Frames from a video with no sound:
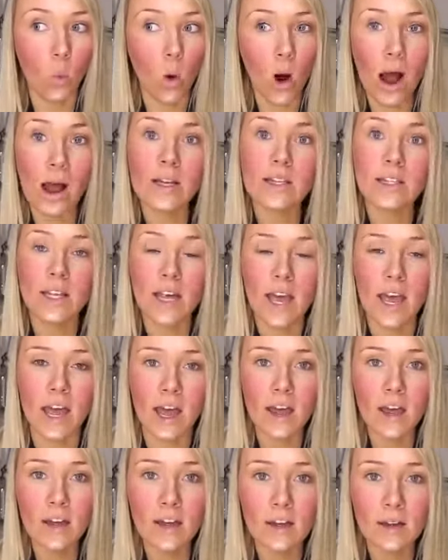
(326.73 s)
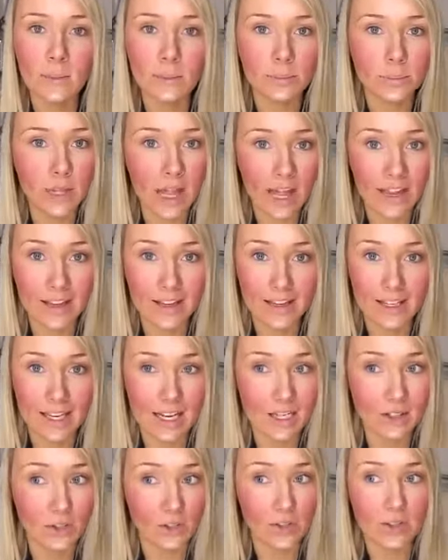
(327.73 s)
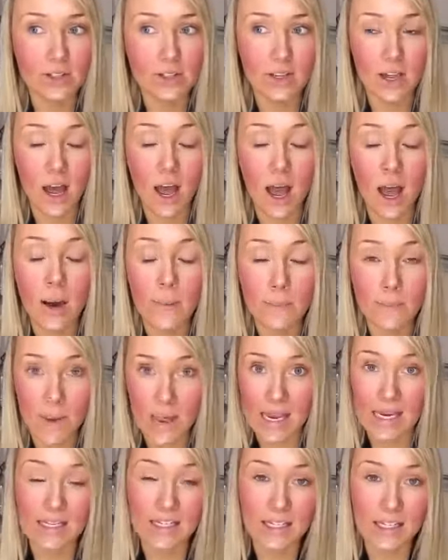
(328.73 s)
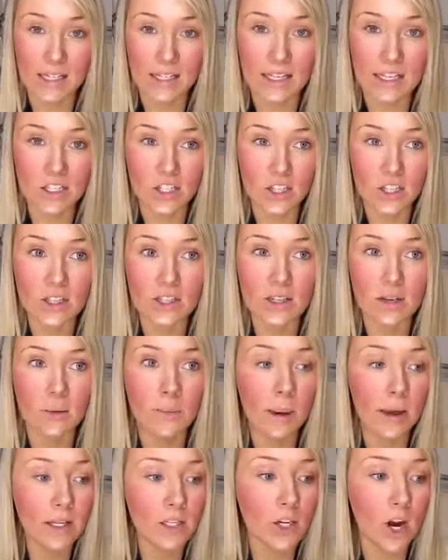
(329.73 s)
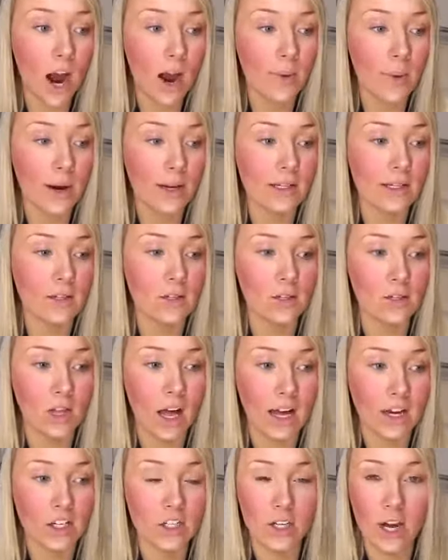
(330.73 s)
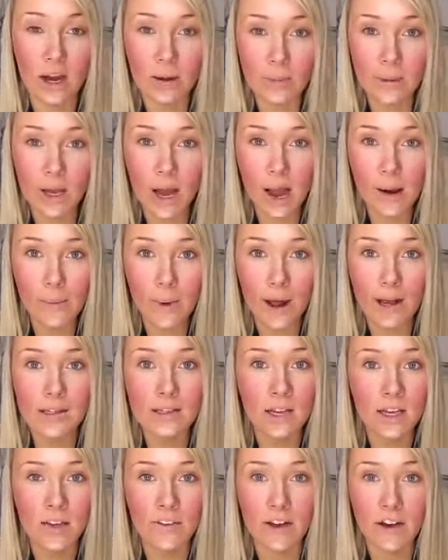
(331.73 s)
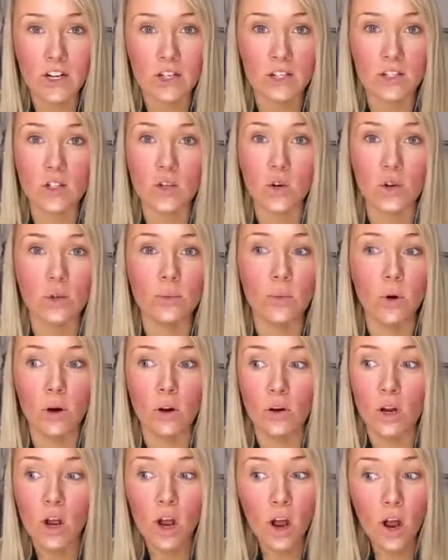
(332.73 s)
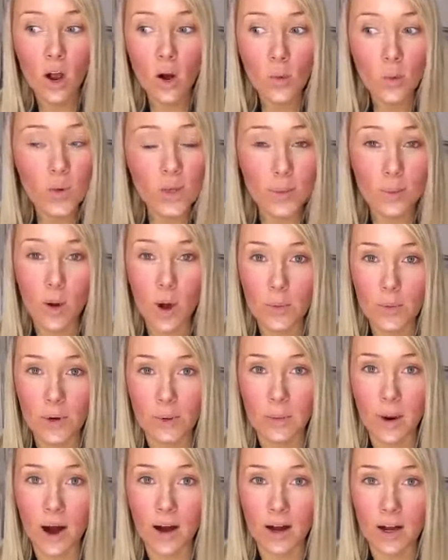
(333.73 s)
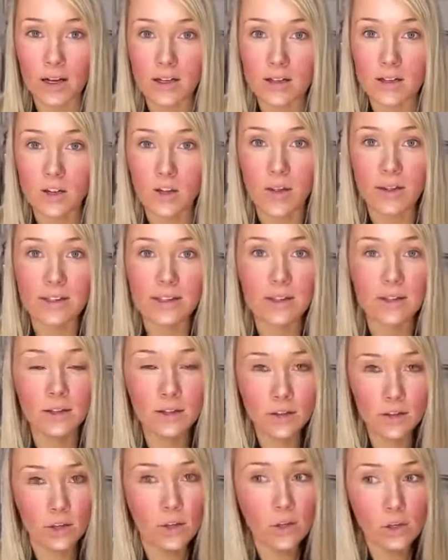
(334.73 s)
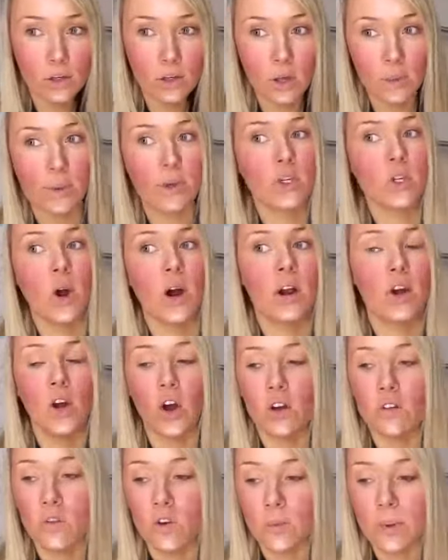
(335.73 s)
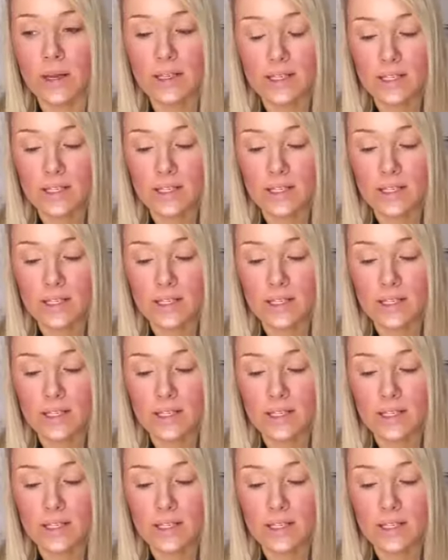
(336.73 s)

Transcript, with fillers: white hair, black looks amazing. It just makes your eyebrows look like Sharpie eyebrows, like you've actually drawn them on with a permanent marker. So that's the look that we're trying to go for